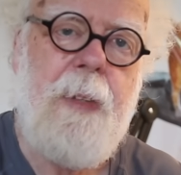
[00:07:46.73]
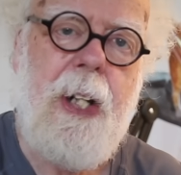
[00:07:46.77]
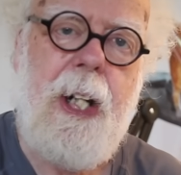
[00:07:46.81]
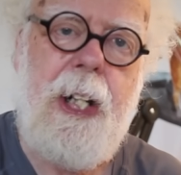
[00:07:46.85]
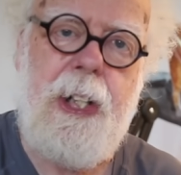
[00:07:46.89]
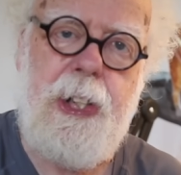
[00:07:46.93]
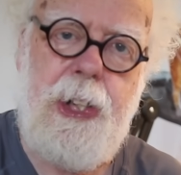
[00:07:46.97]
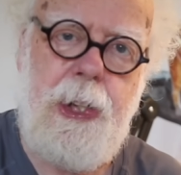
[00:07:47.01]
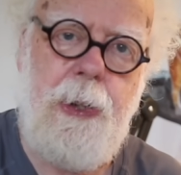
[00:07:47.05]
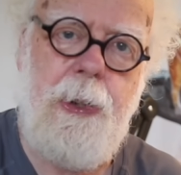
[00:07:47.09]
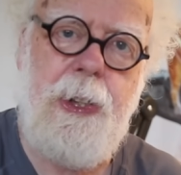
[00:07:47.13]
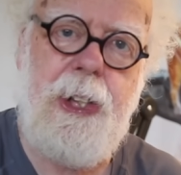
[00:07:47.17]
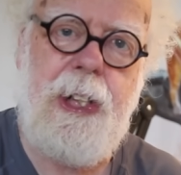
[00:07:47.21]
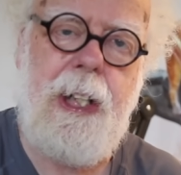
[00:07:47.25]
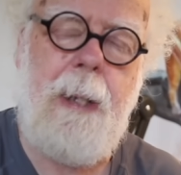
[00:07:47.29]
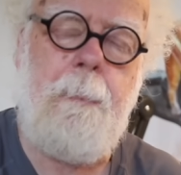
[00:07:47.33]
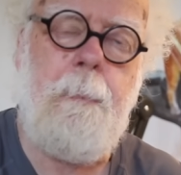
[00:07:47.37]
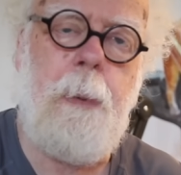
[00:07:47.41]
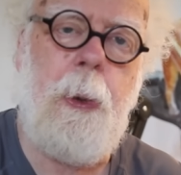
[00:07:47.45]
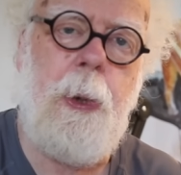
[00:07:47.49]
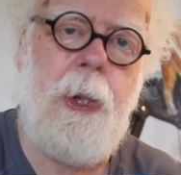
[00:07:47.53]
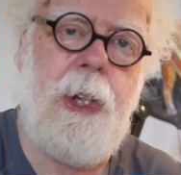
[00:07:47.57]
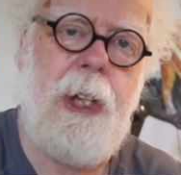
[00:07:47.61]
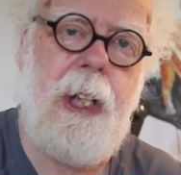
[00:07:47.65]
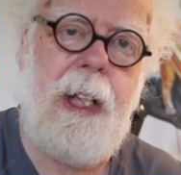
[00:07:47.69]
As soon as I
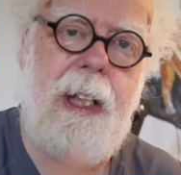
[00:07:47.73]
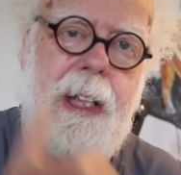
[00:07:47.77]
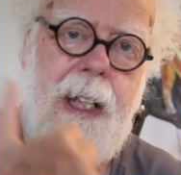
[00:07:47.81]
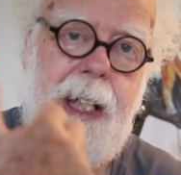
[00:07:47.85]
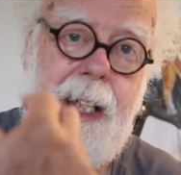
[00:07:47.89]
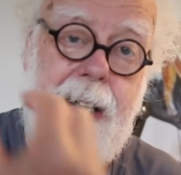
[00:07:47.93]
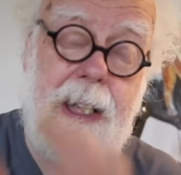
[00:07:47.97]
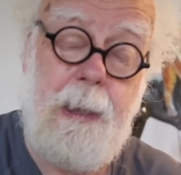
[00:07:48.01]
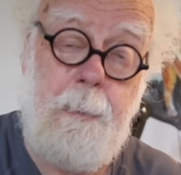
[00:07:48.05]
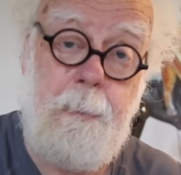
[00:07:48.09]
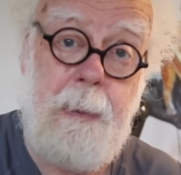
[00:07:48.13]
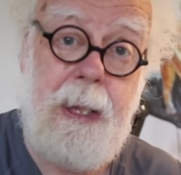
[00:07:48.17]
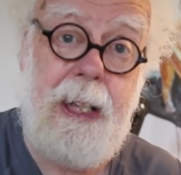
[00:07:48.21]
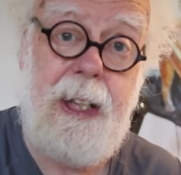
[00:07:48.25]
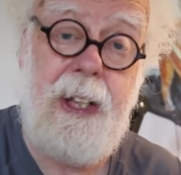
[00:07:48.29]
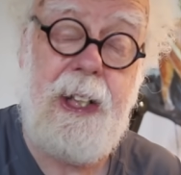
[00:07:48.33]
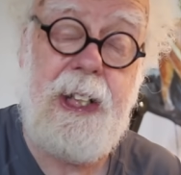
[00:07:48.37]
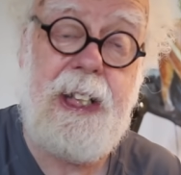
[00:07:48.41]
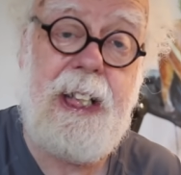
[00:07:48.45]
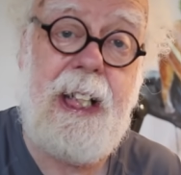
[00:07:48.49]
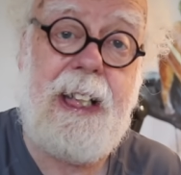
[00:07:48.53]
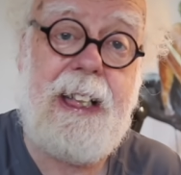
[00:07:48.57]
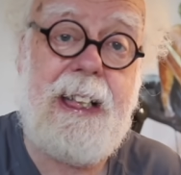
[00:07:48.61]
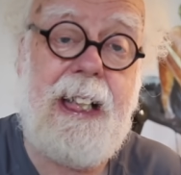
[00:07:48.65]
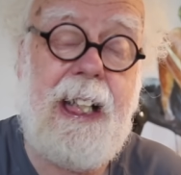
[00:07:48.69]
push it, it
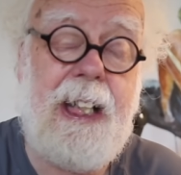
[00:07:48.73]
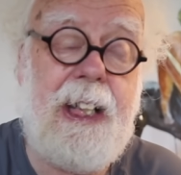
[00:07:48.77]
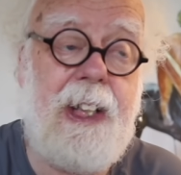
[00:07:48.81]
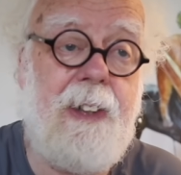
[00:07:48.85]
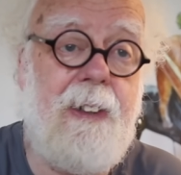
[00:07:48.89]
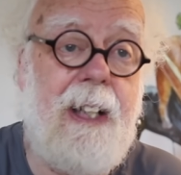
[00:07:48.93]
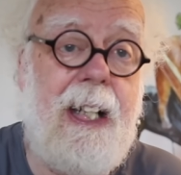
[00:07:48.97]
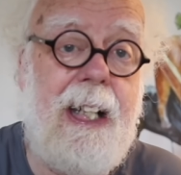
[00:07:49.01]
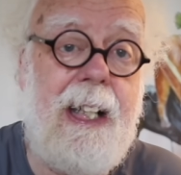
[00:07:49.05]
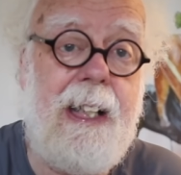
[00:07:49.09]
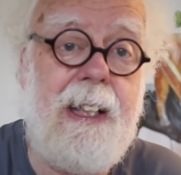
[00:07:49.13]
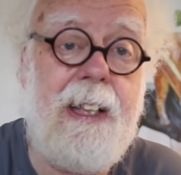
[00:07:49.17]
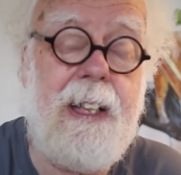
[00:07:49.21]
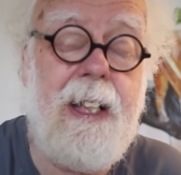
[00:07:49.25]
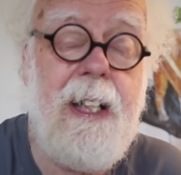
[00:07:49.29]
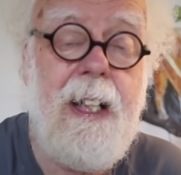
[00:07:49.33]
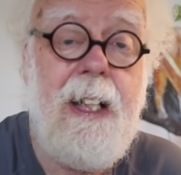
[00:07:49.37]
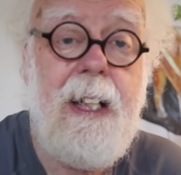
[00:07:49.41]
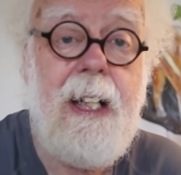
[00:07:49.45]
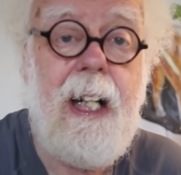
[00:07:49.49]
appears at the other end.